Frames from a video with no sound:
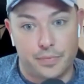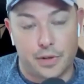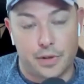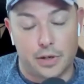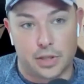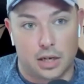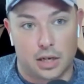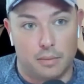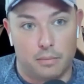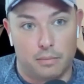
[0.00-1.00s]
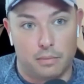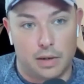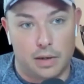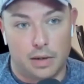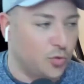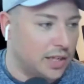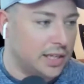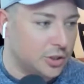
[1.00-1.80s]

It's so funny.